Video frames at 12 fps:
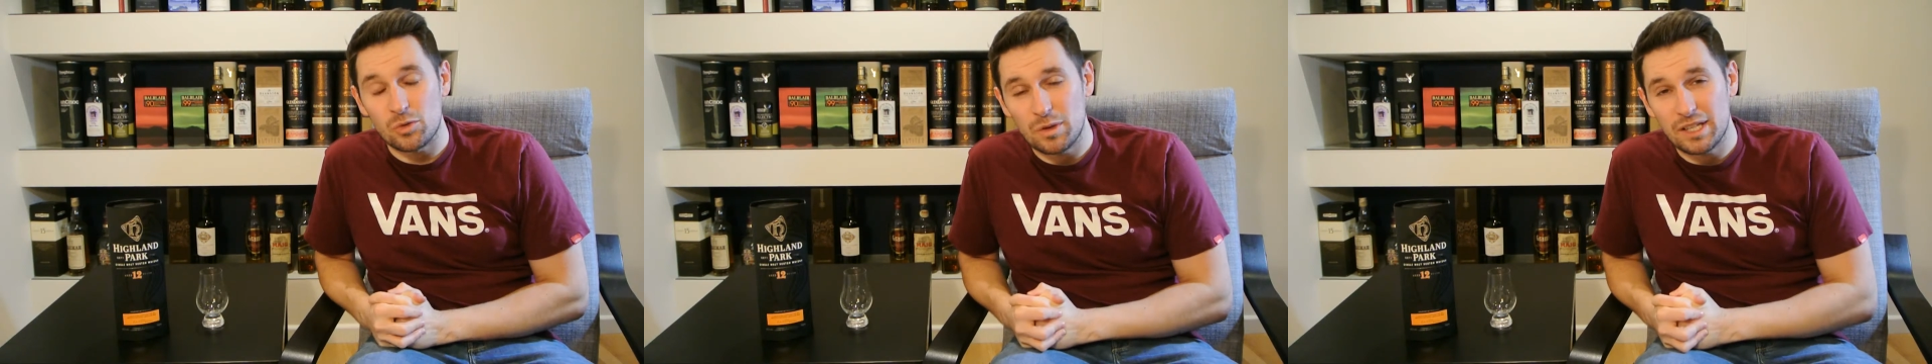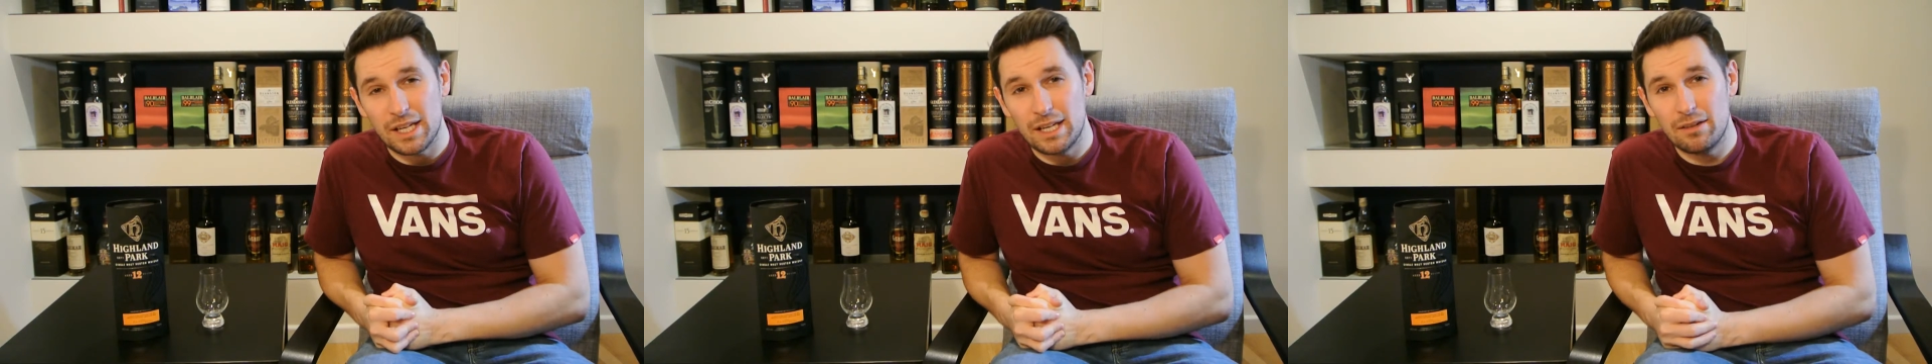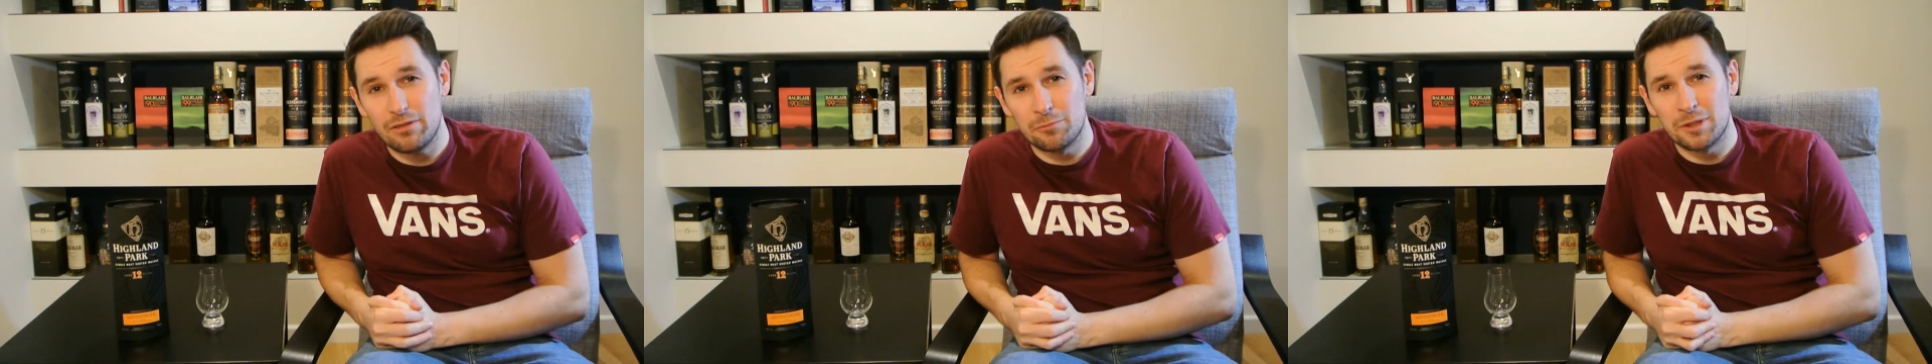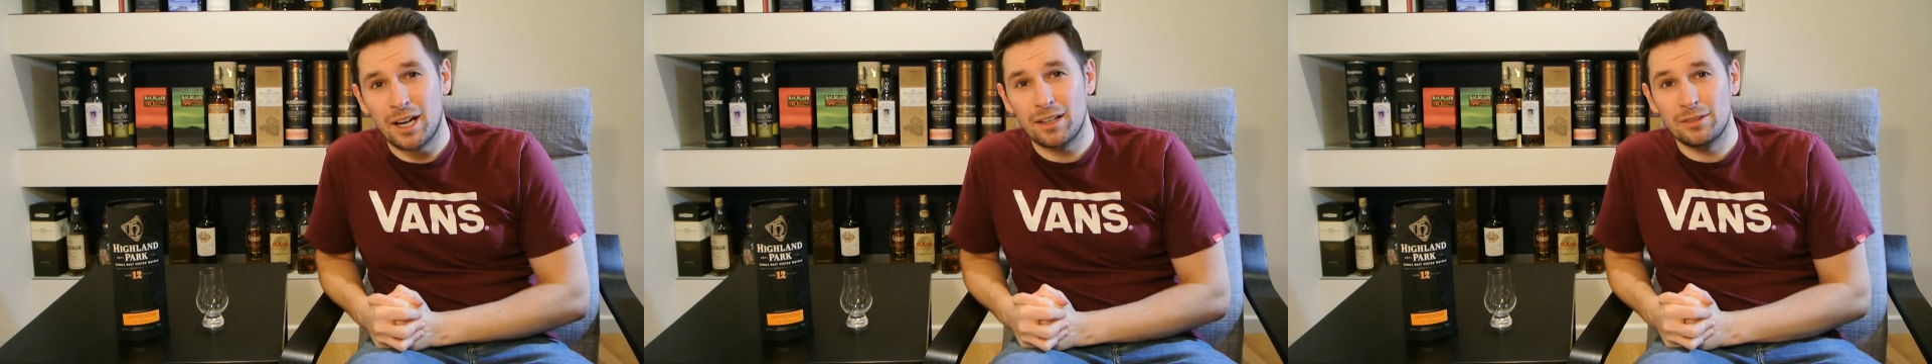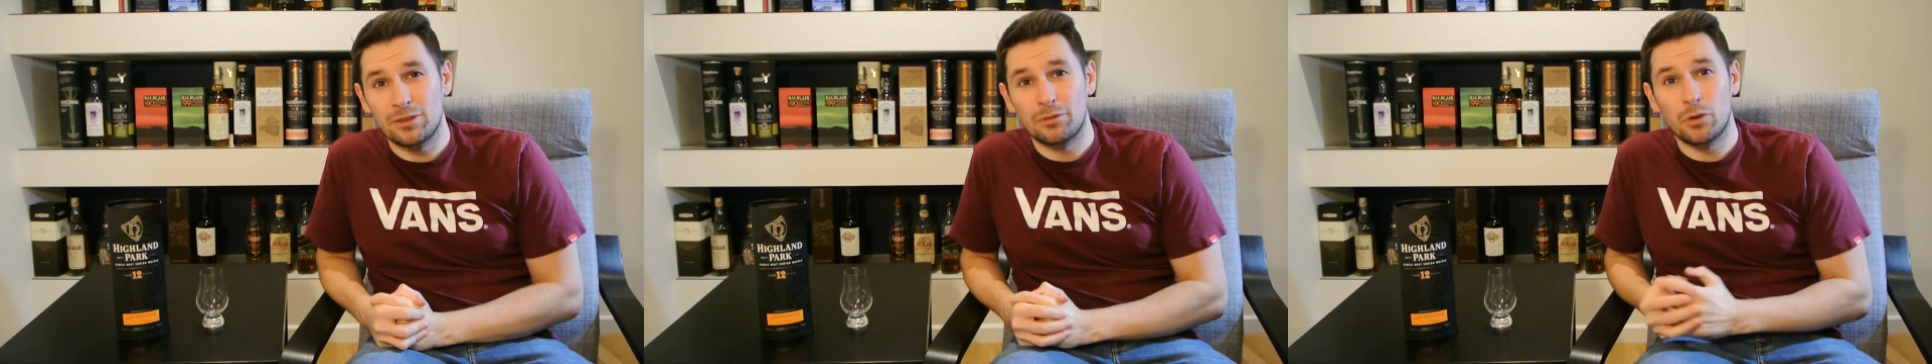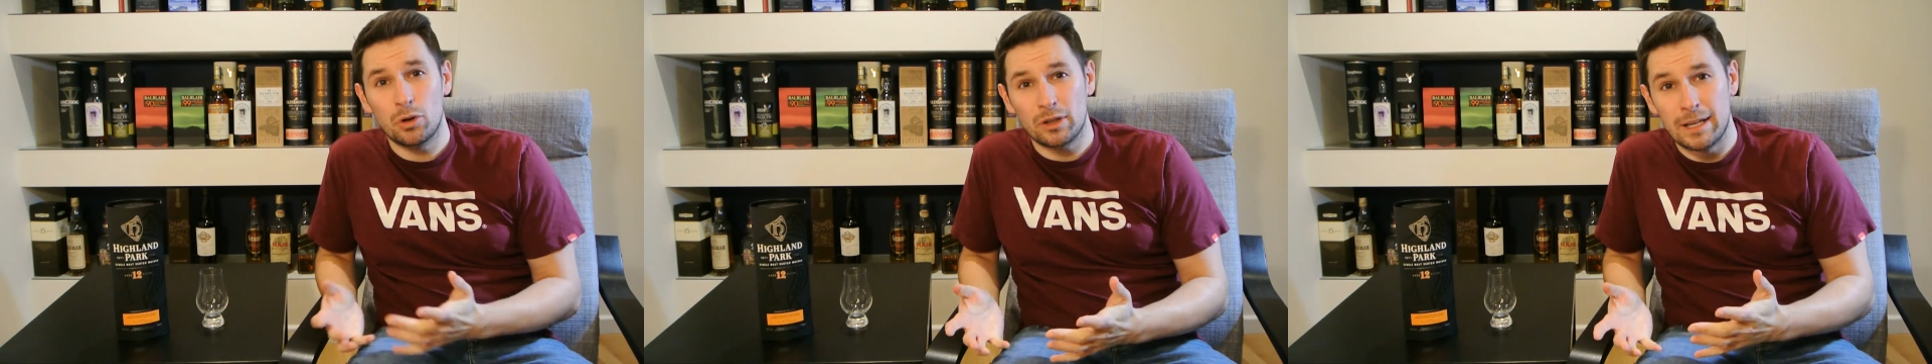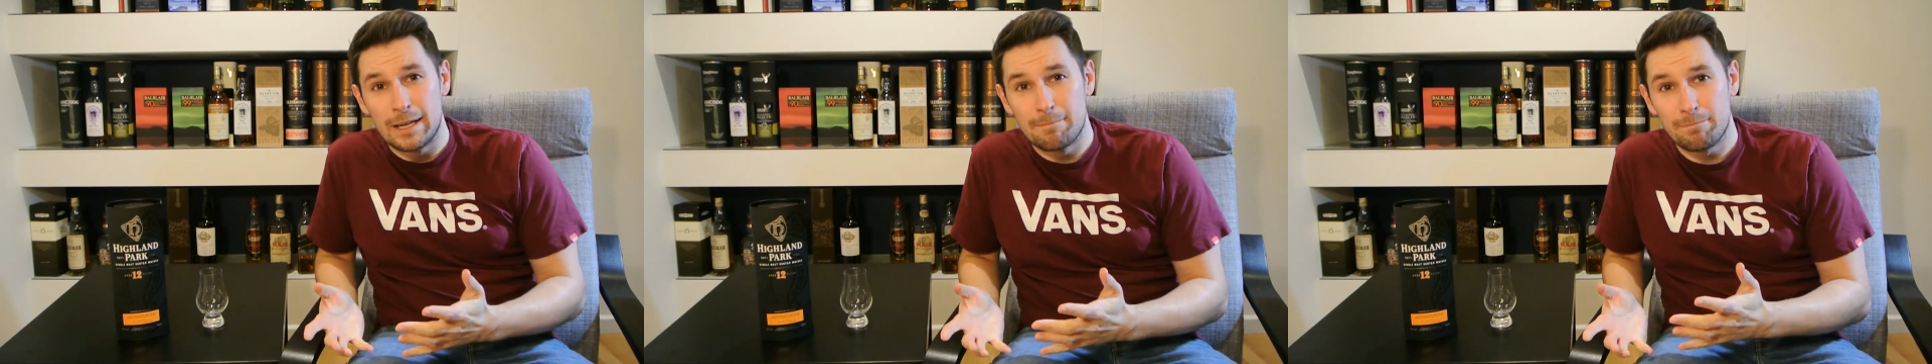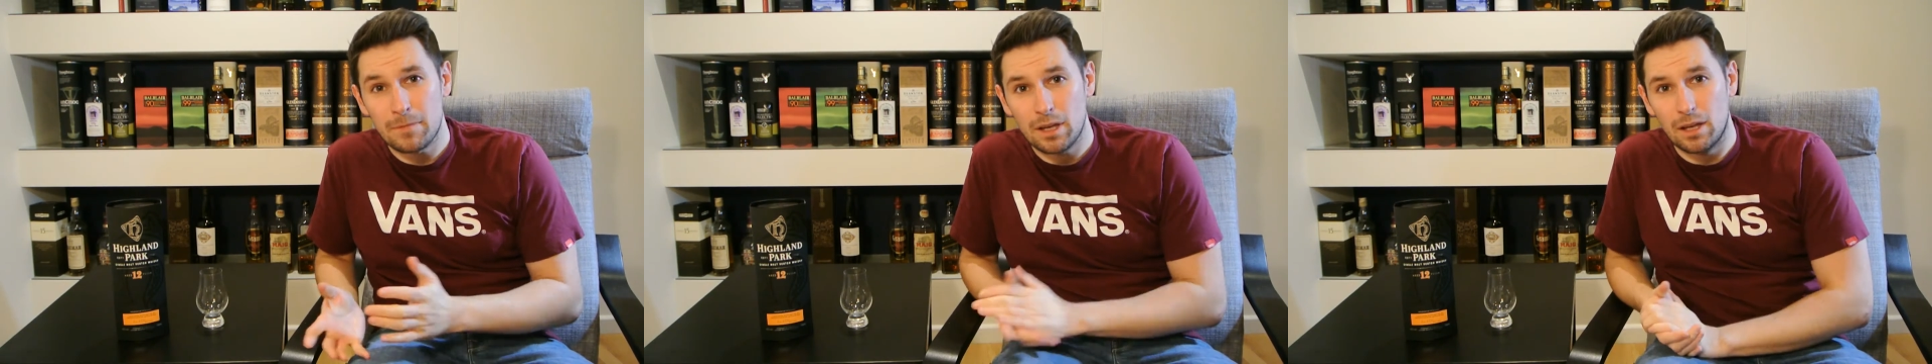whisky from the island of Orkney
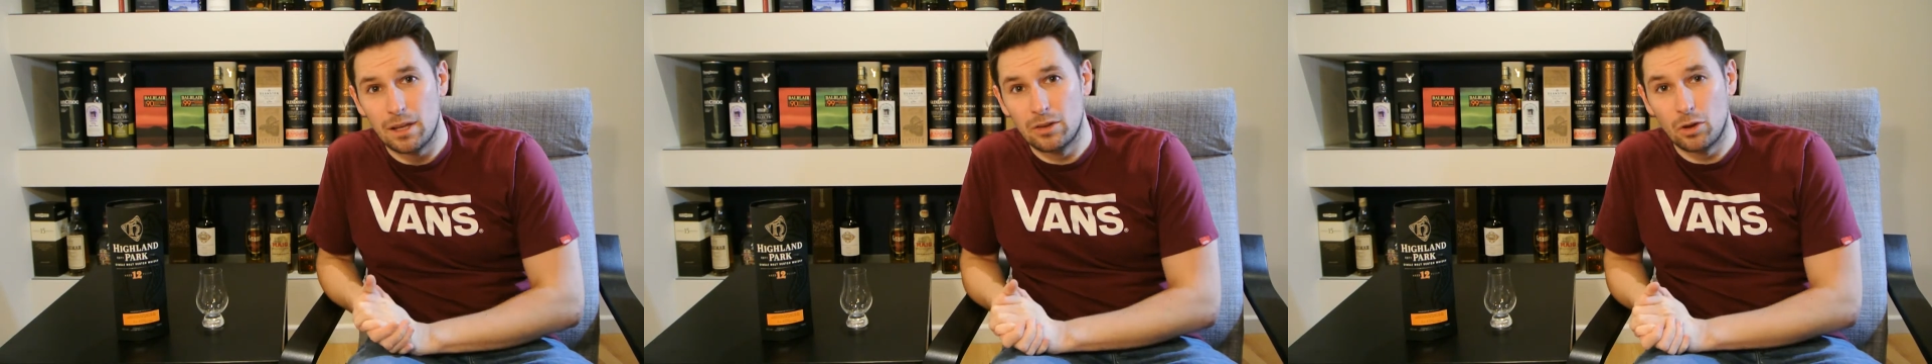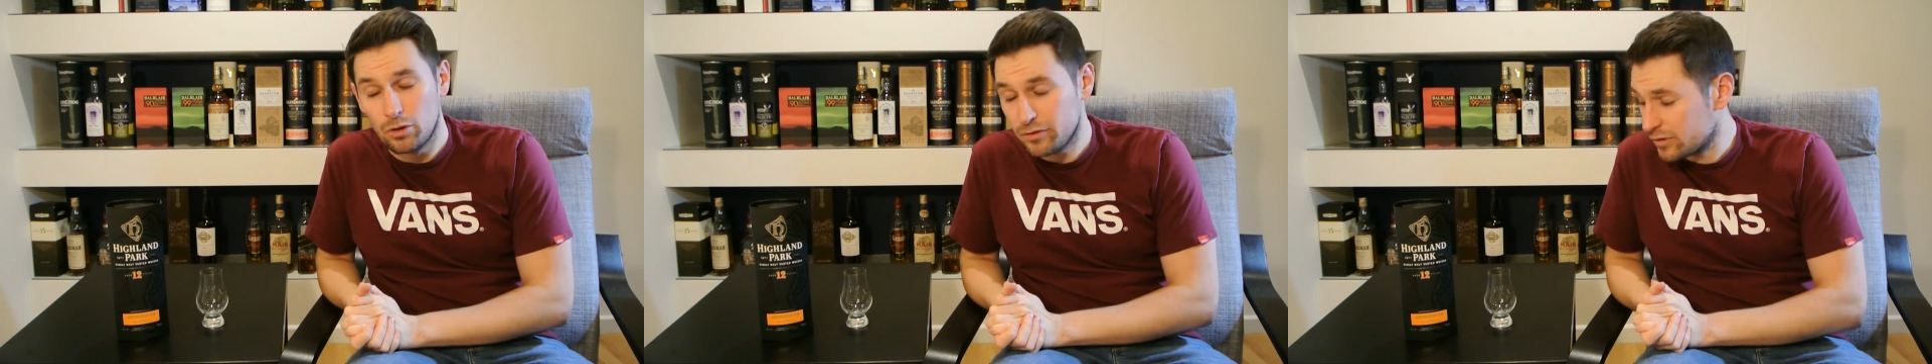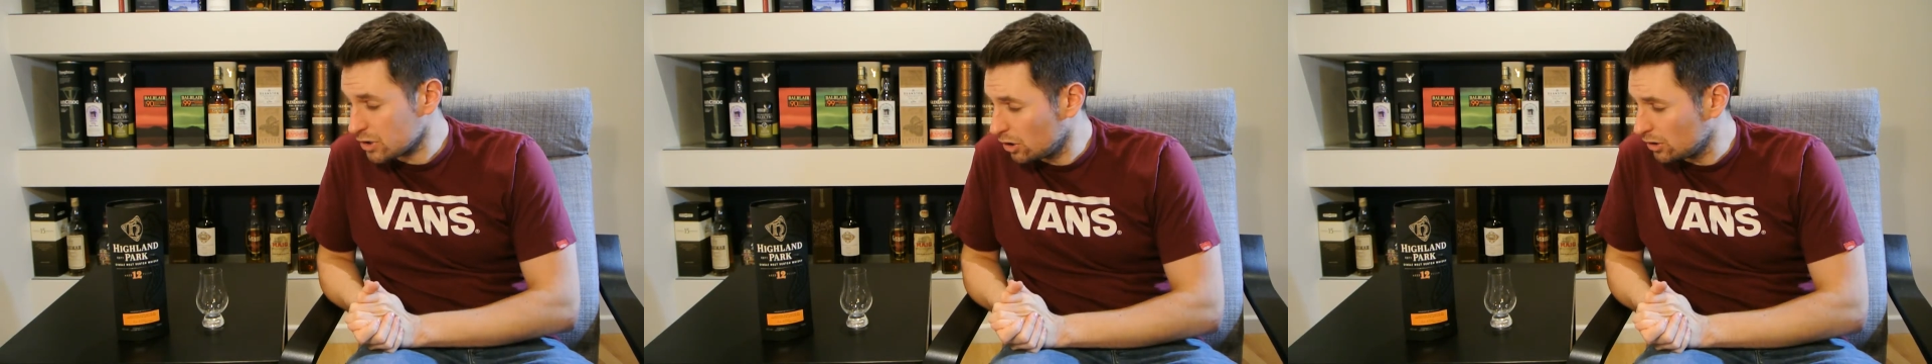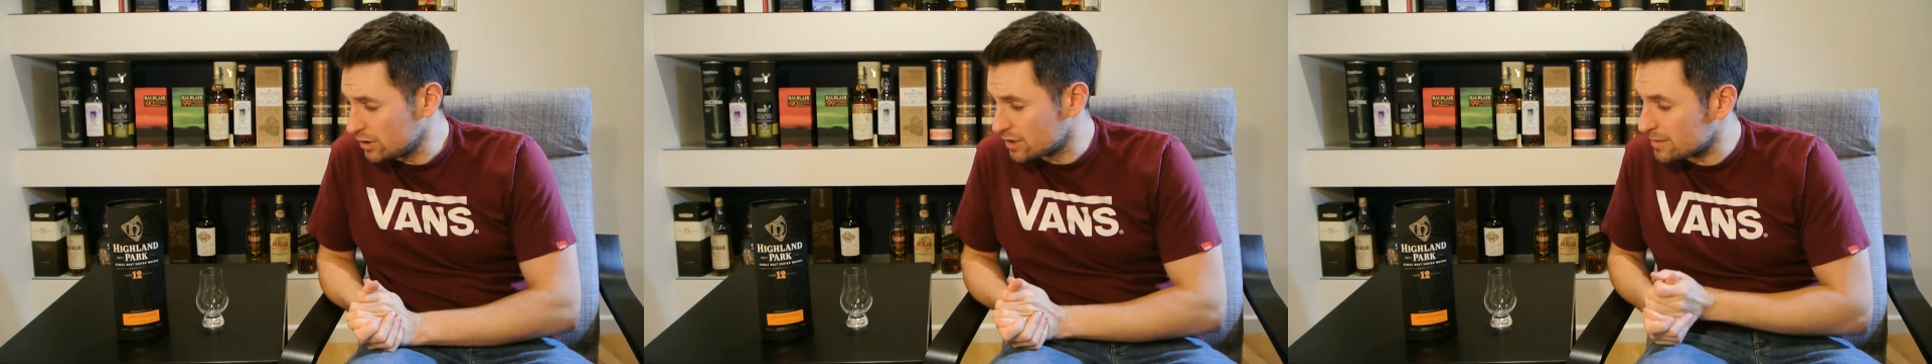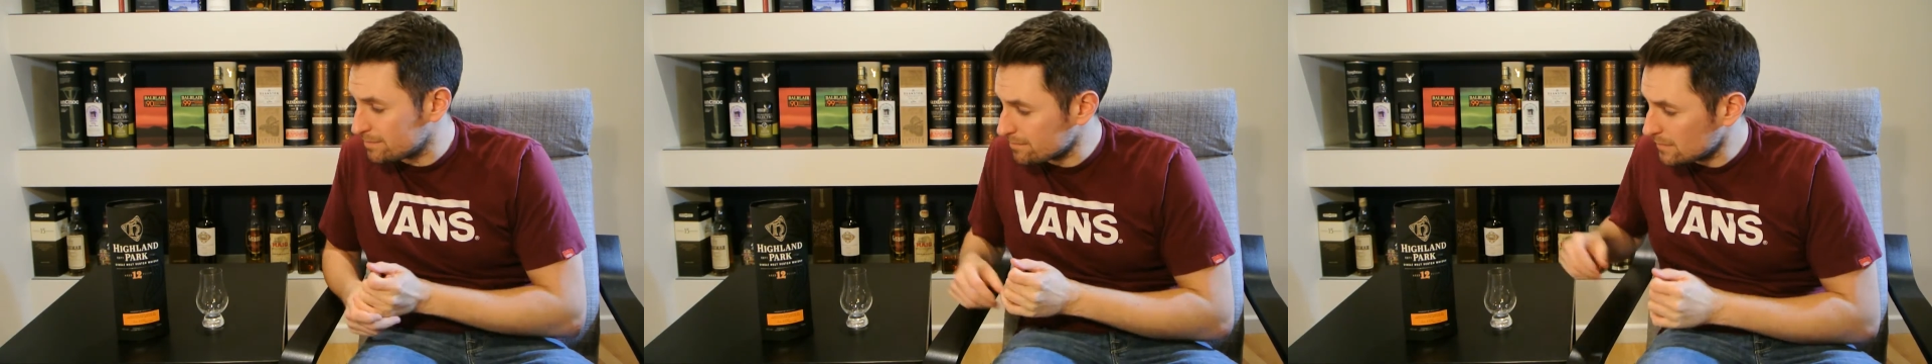in north of Scotland.